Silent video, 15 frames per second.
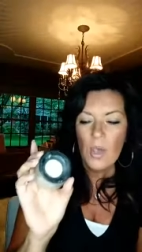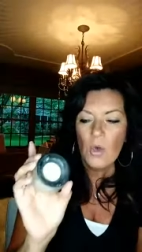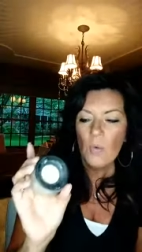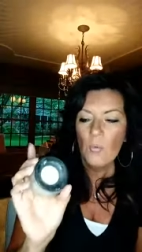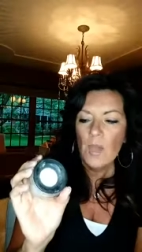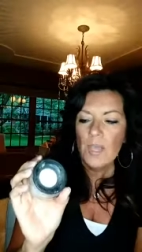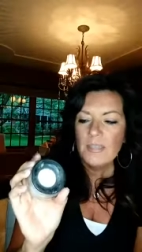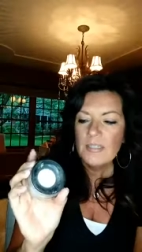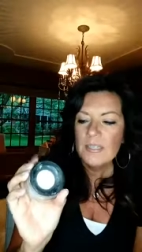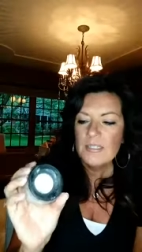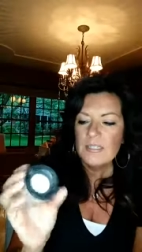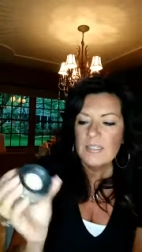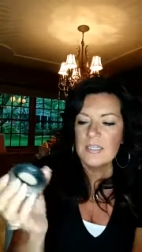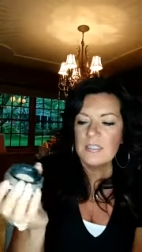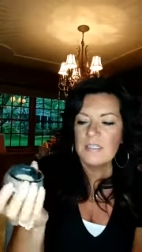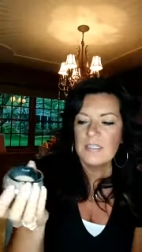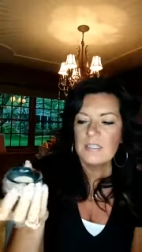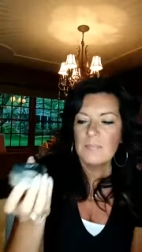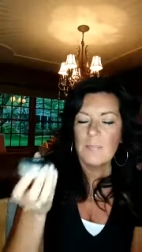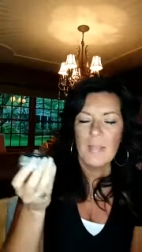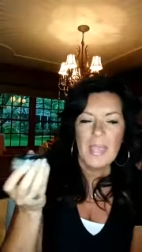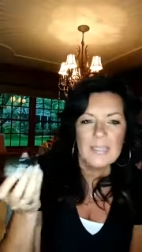What this is, is
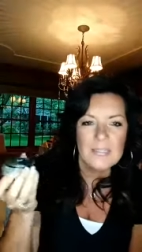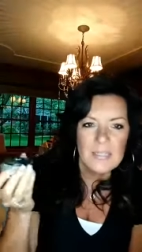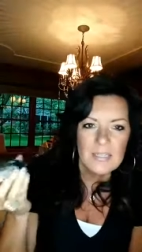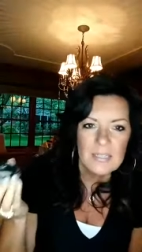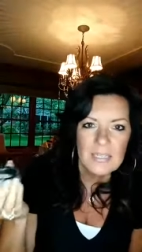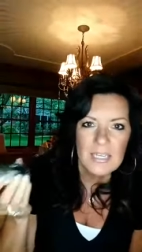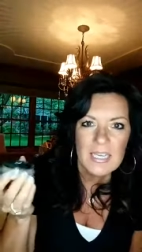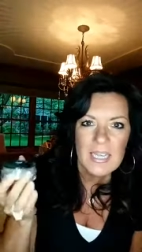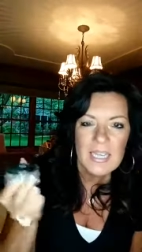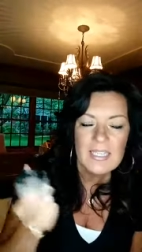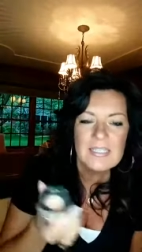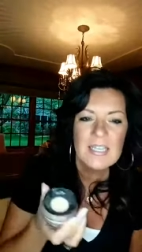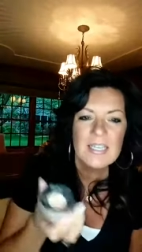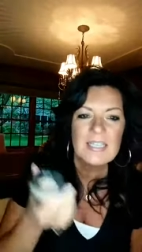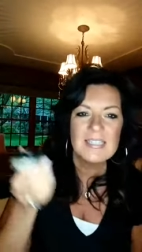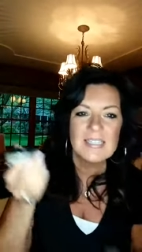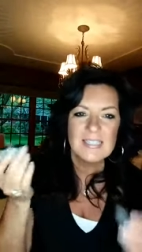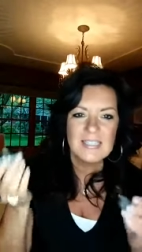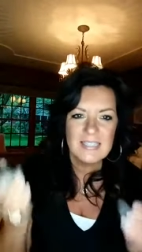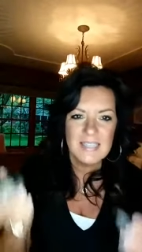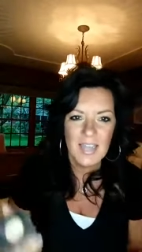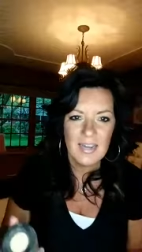basically it's a
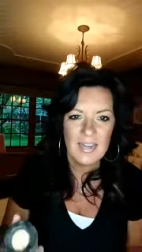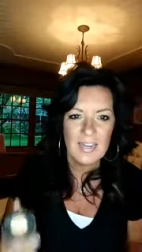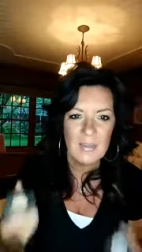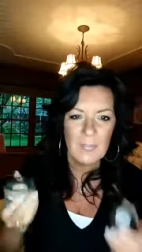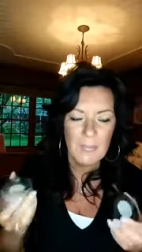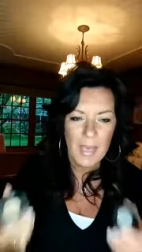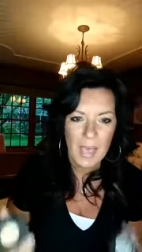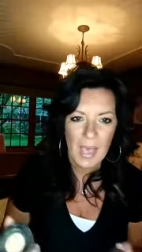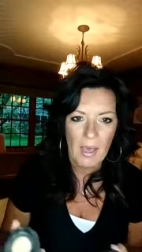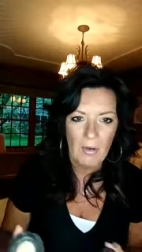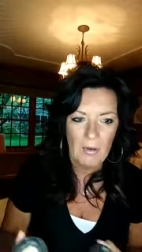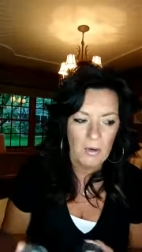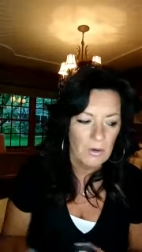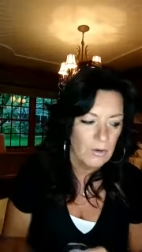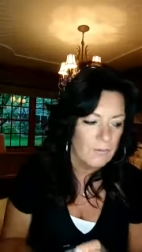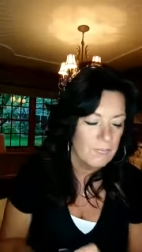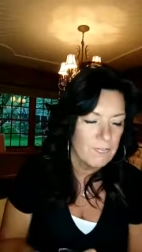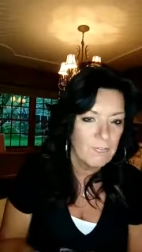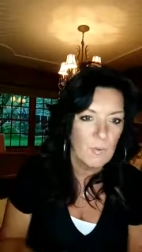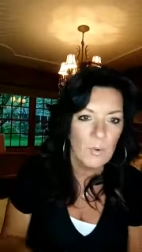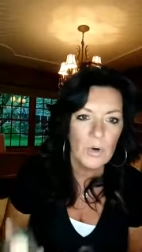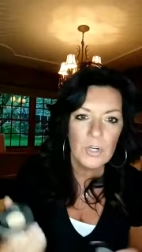setting powder
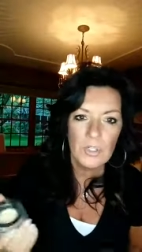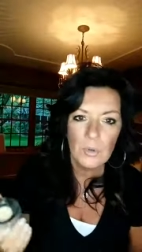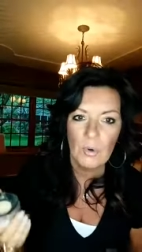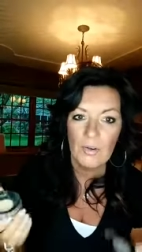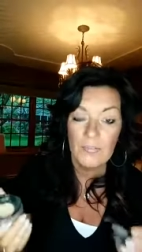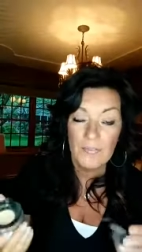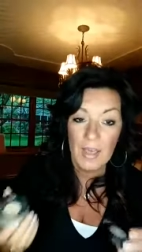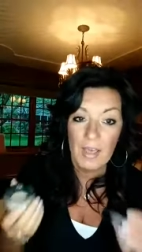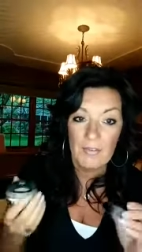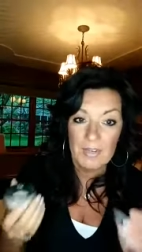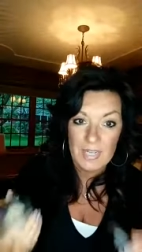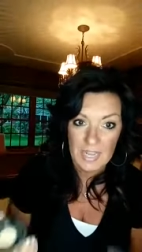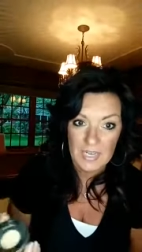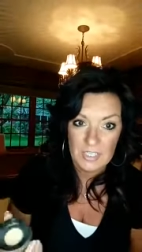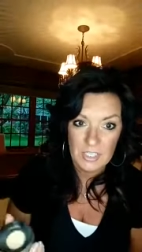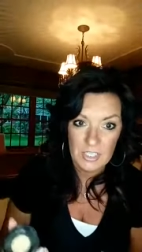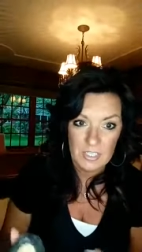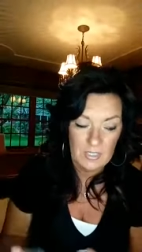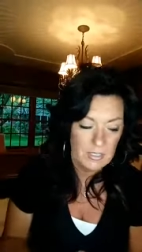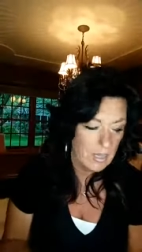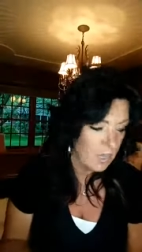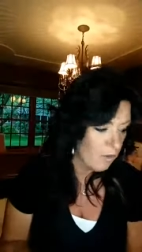for your
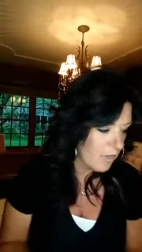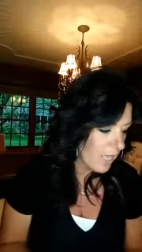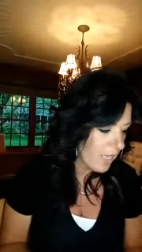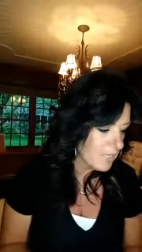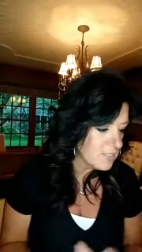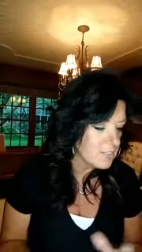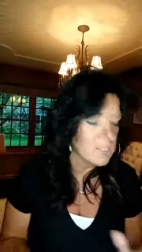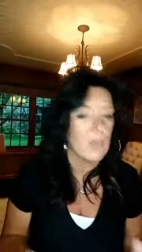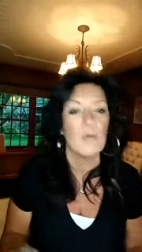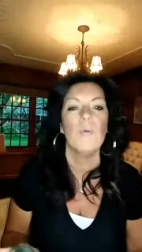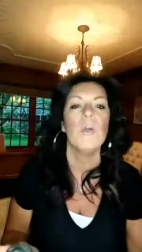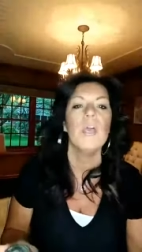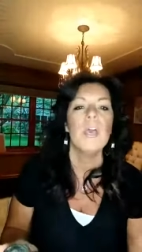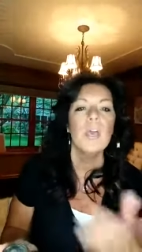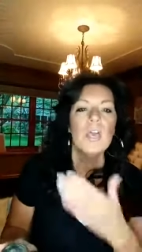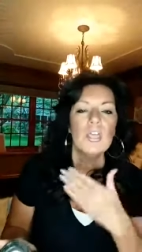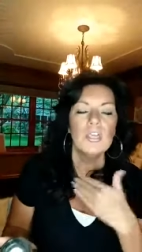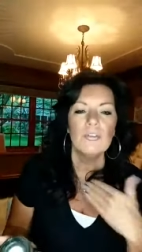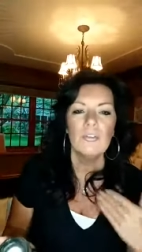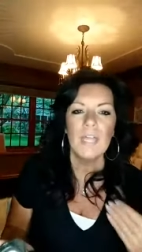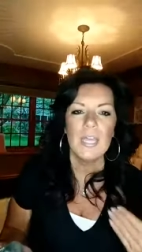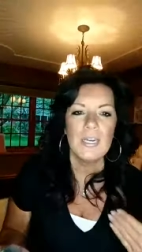foundation. Okay, so
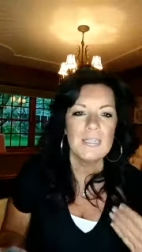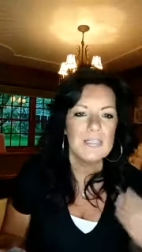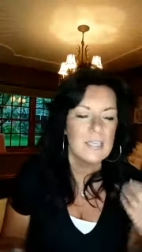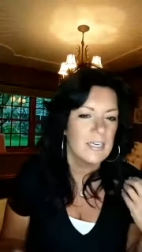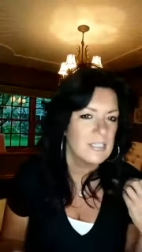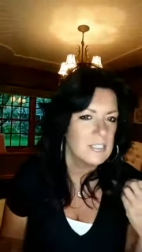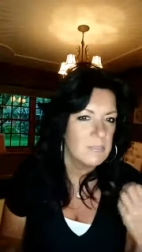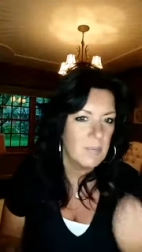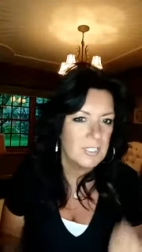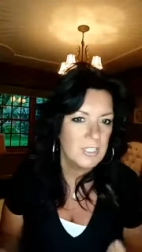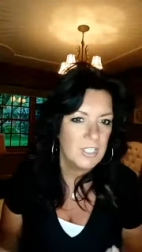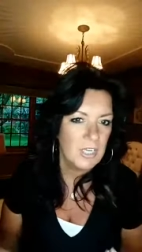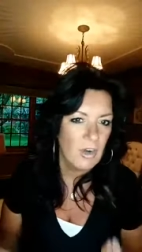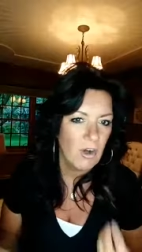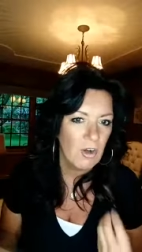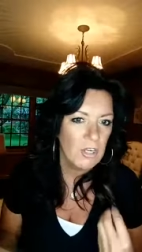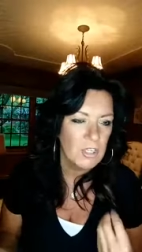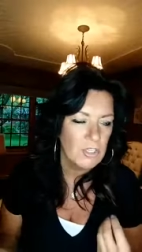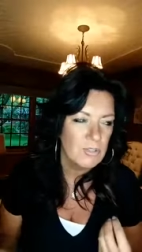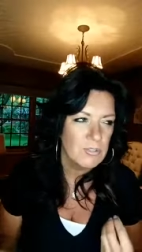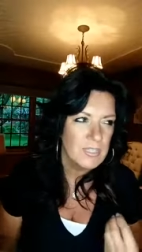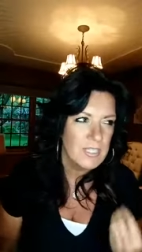you ladies that especially are
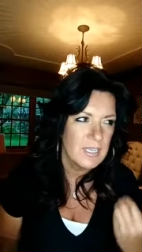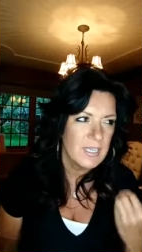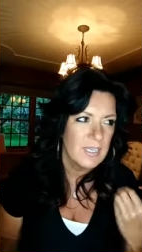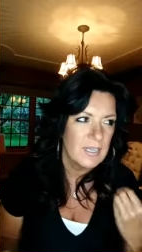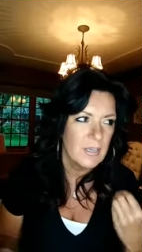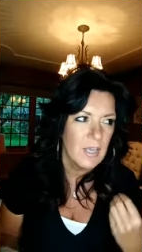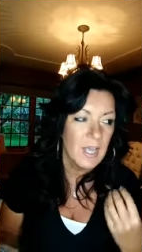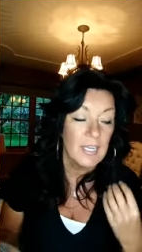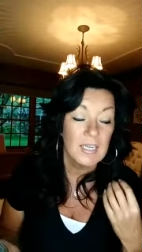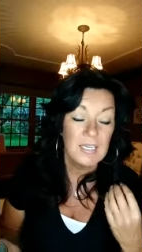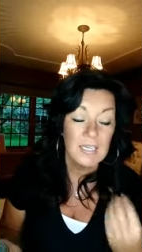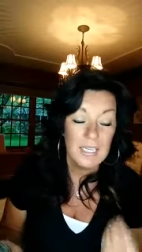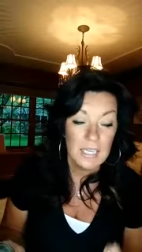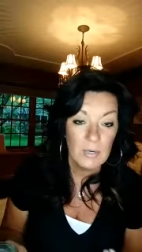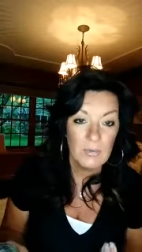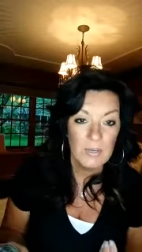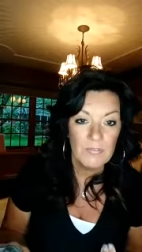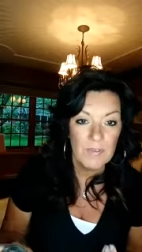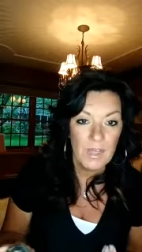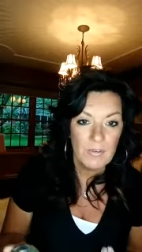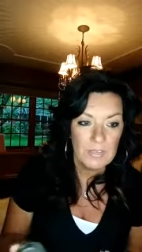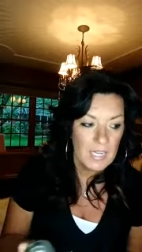using liquid
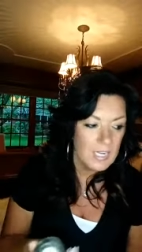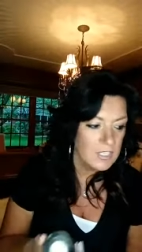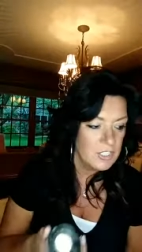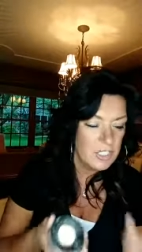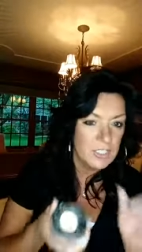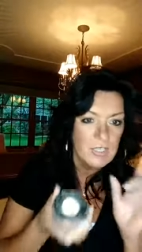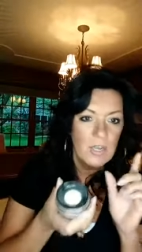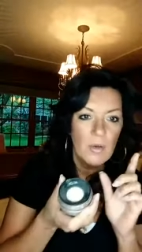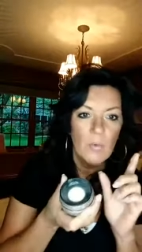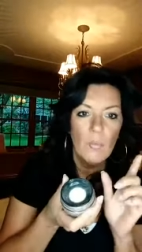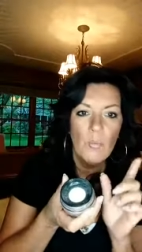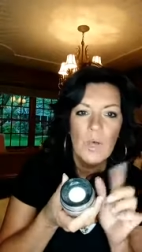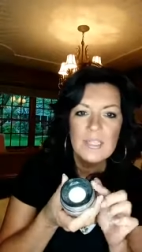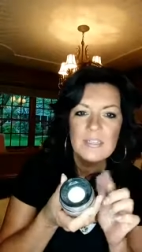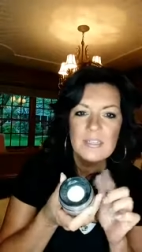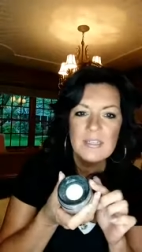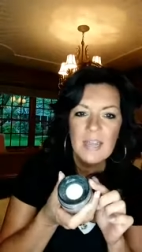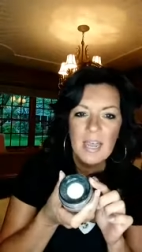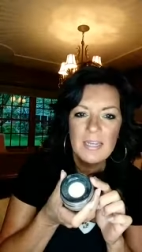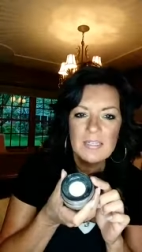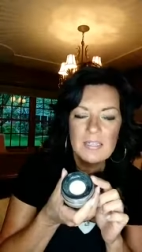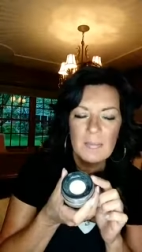foundation, what's
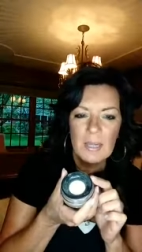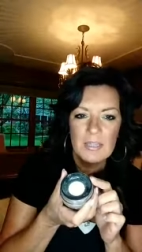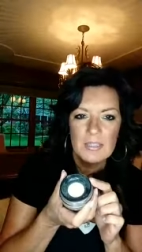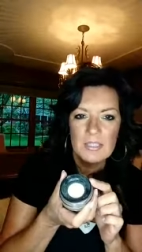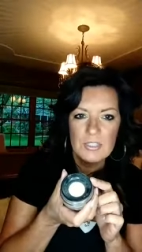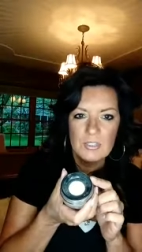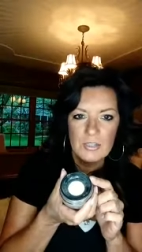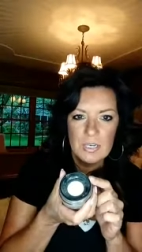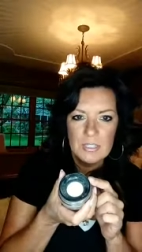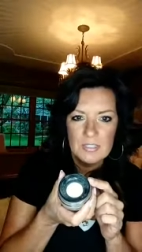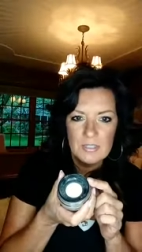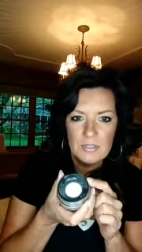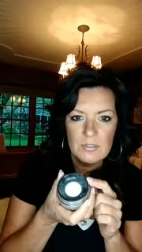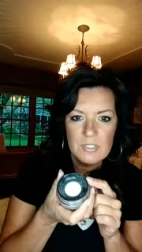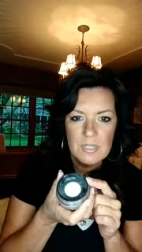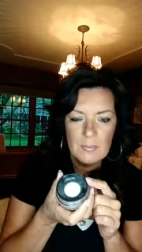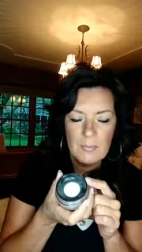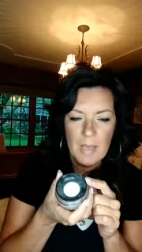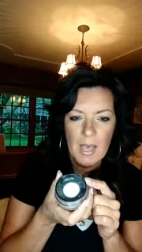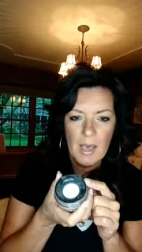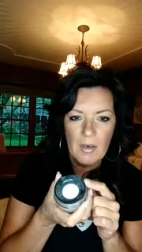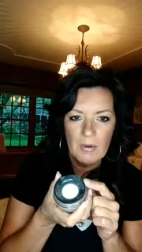nice about this translucent
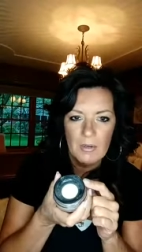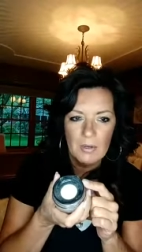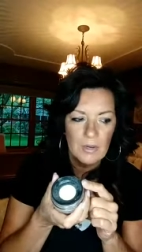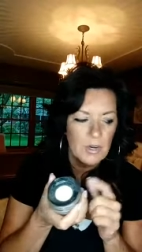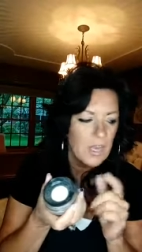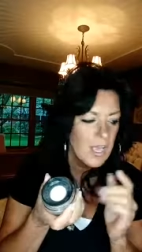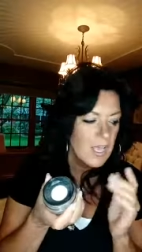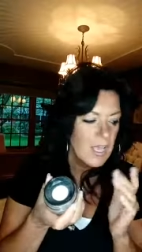powder